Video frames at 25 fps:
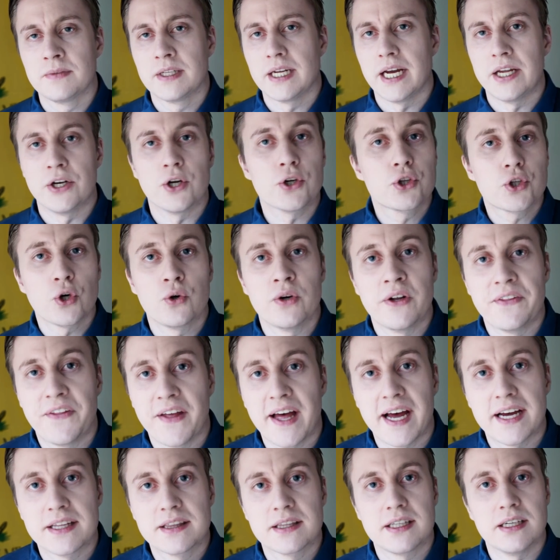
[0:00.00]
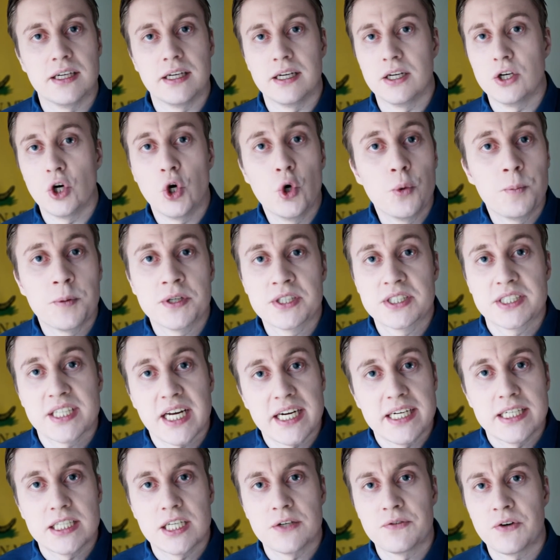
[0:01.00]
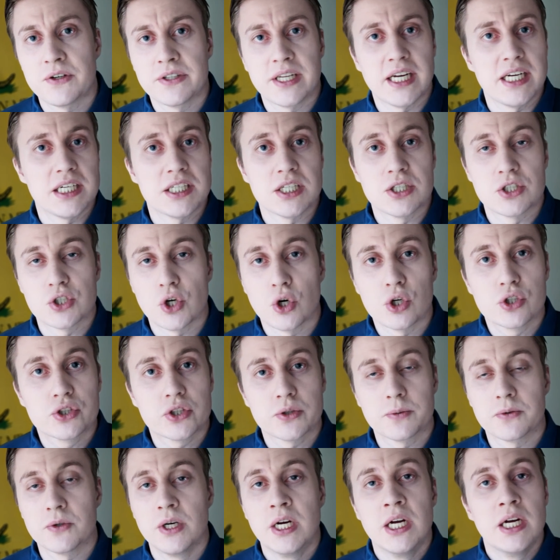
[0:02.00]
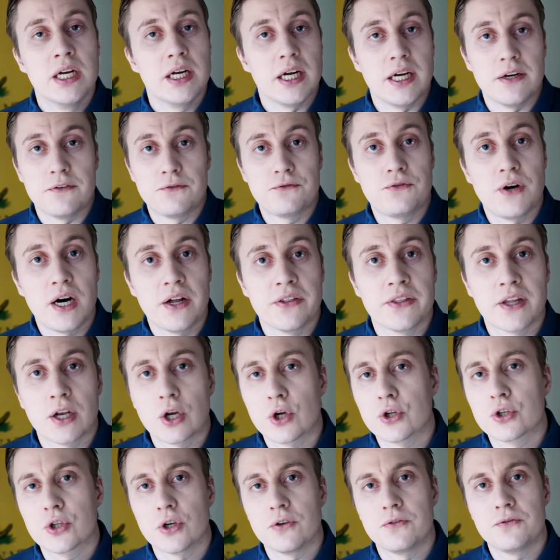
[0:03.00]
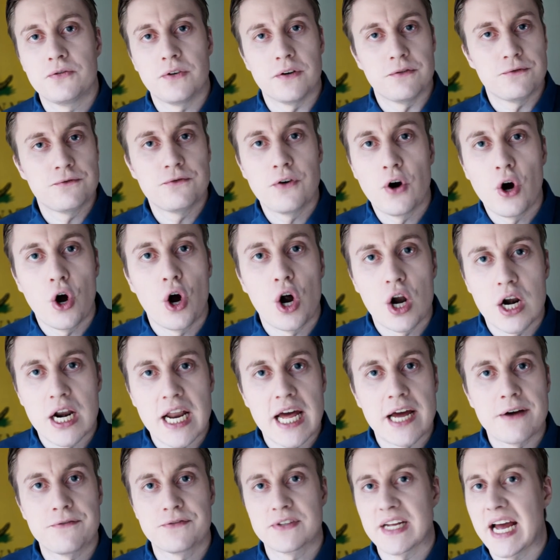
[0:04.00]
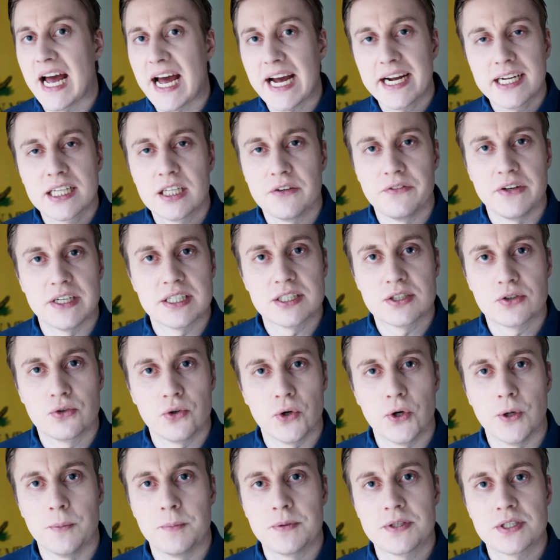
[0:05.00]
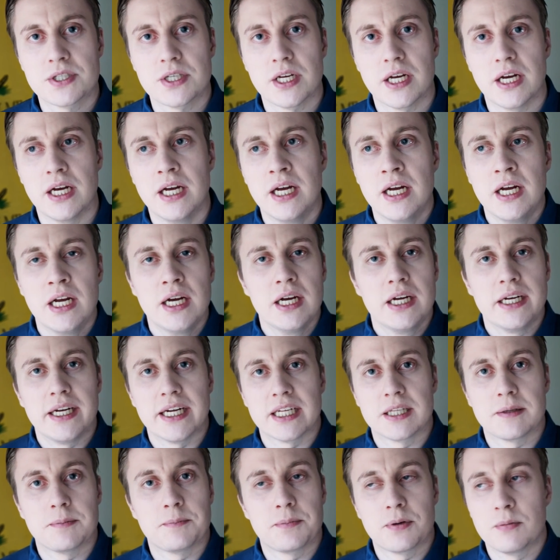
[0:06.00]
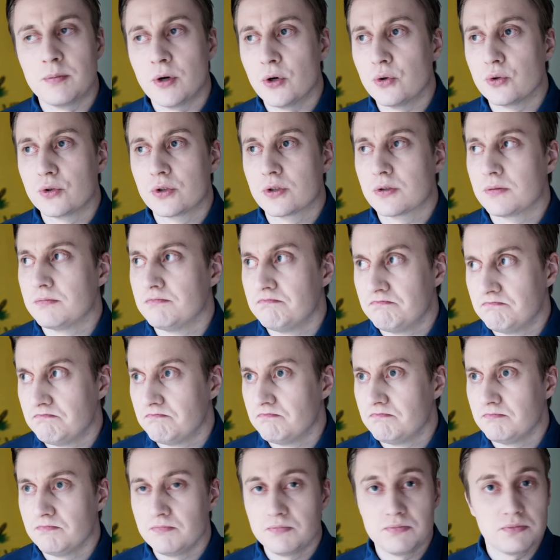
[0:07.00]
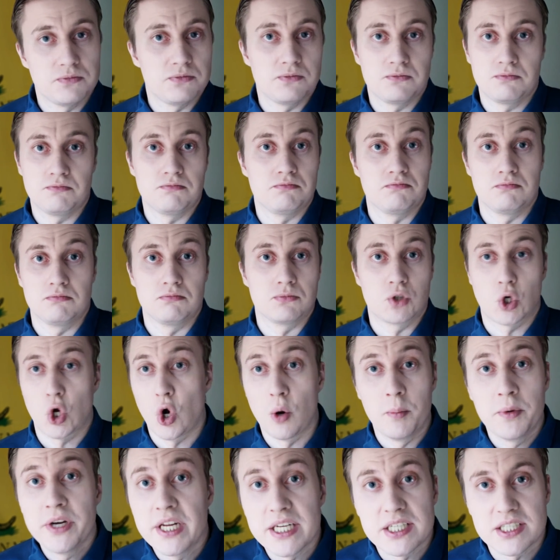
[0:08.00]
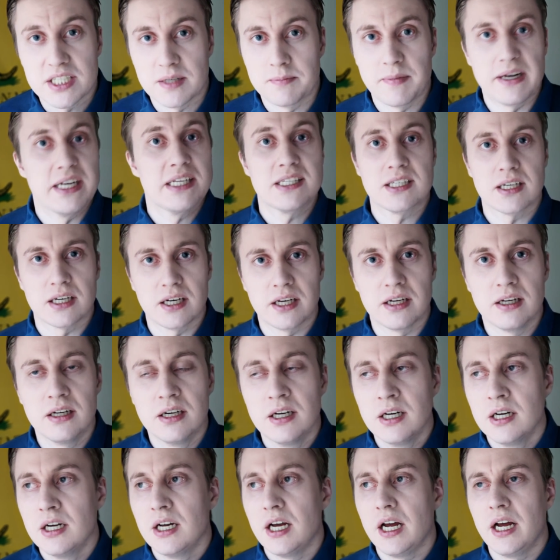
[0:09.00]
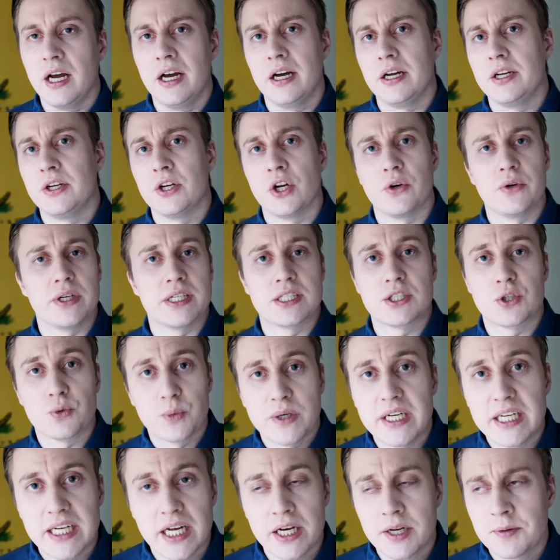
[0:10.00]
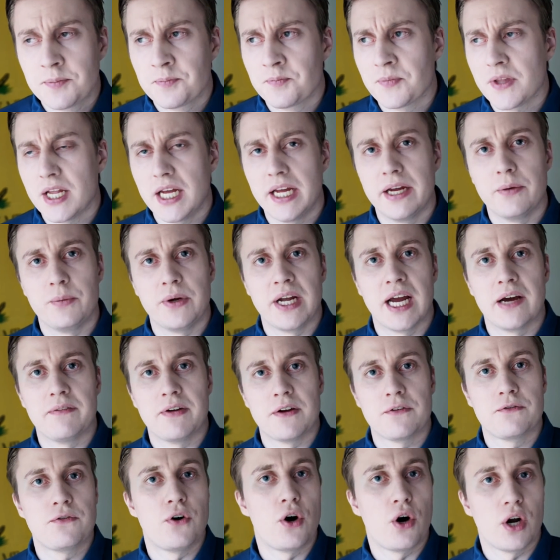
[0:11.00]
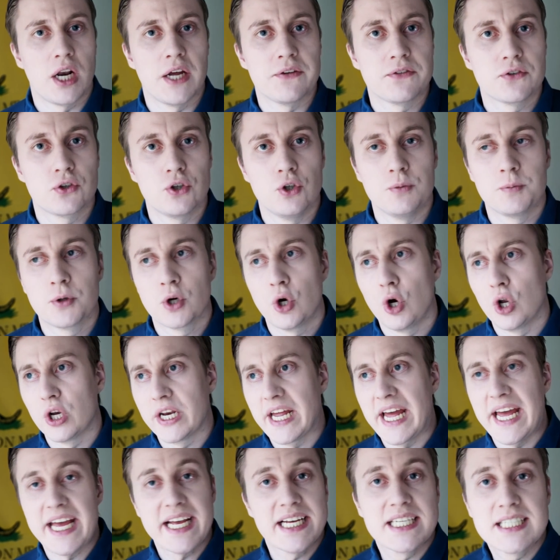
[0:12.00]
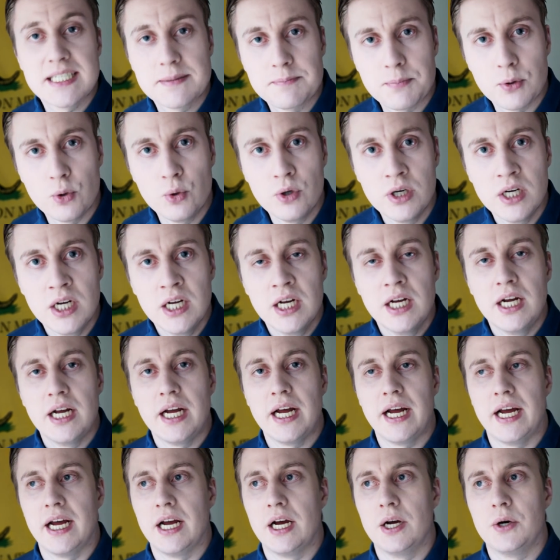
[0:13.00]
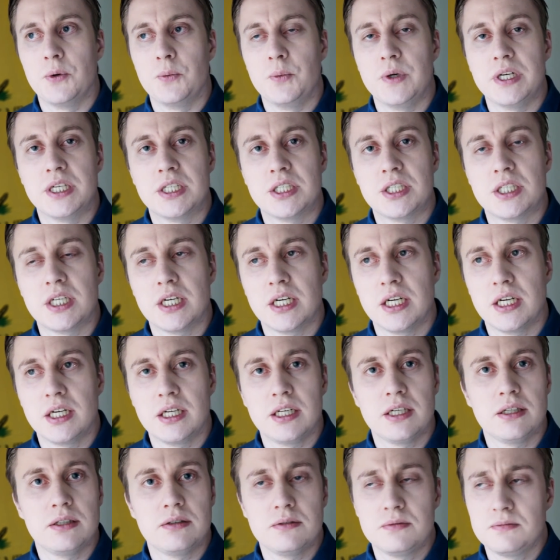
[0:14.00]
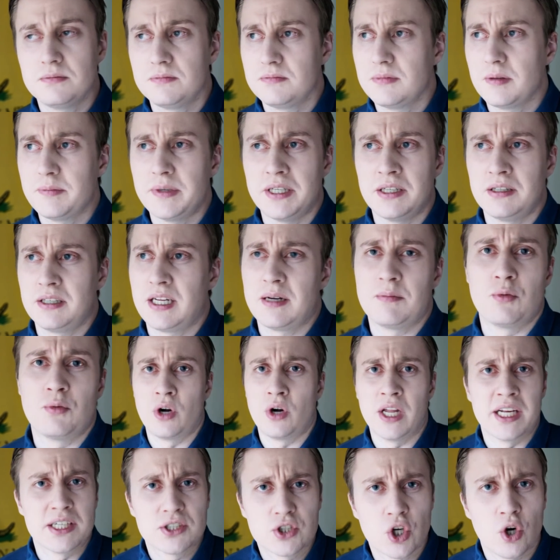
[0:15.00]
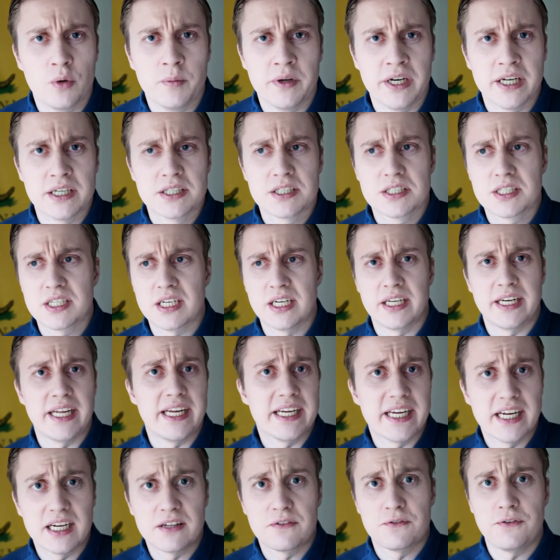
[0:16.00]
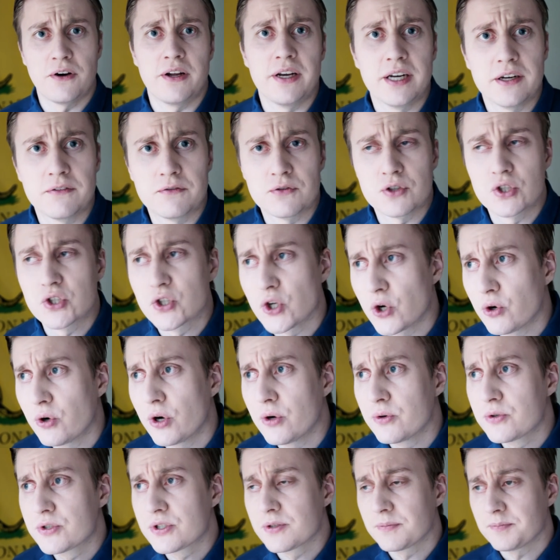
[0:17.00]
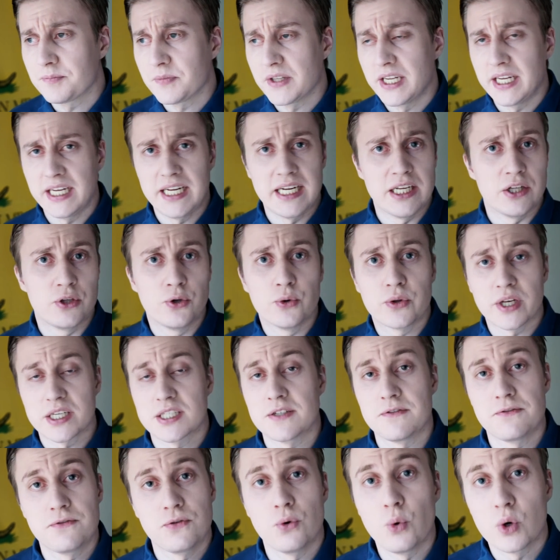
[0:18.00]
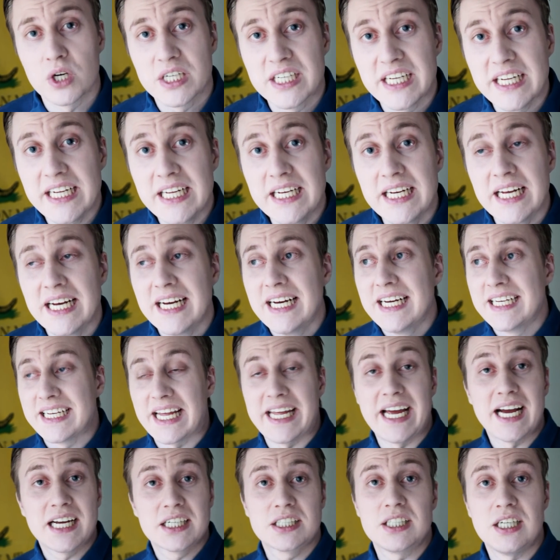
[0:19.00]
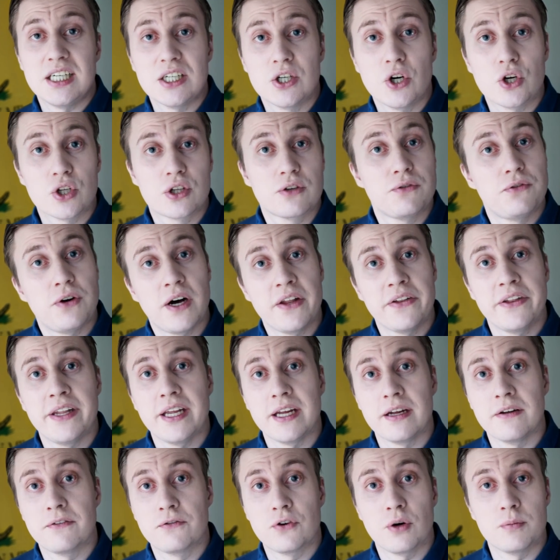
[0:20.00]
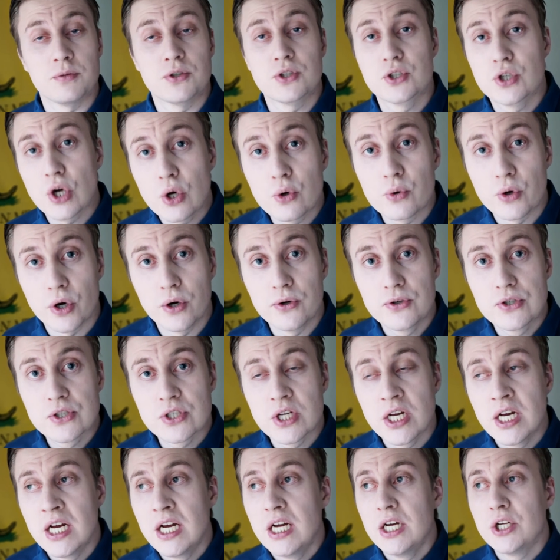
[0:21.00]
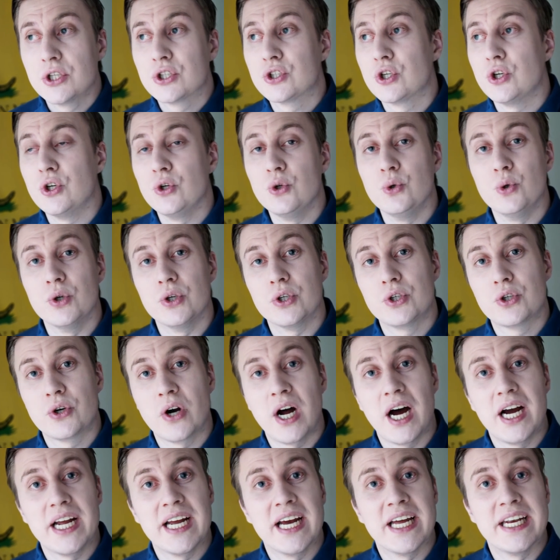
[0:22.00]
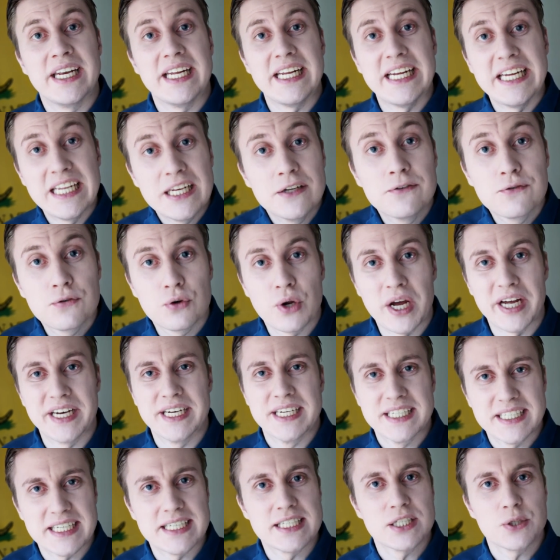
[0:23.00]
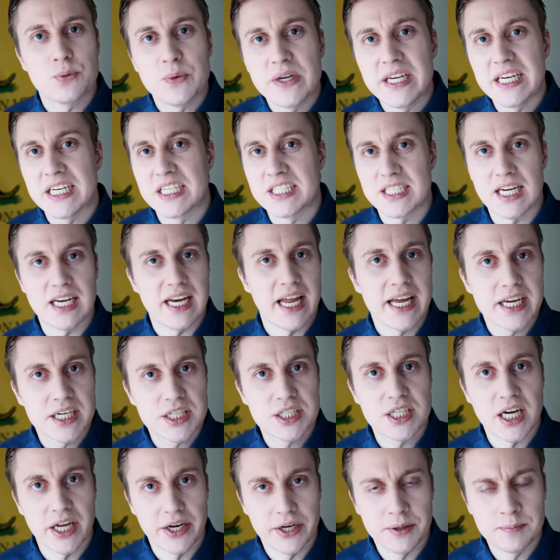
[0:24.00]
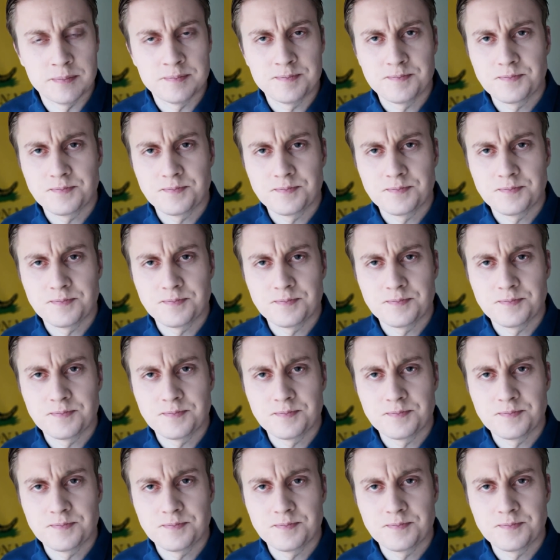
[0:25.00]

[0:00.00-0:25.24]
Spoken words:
And not only that, the Open Society Foundations also fund a lot of far-left activist groups that promote communism, basically. You know, in Sweden we have a far-left group called Expo, which, I mean, they're less communist. They get funding from Soros. In 2014 they actually got funding from Soros to try and influence the Swedish election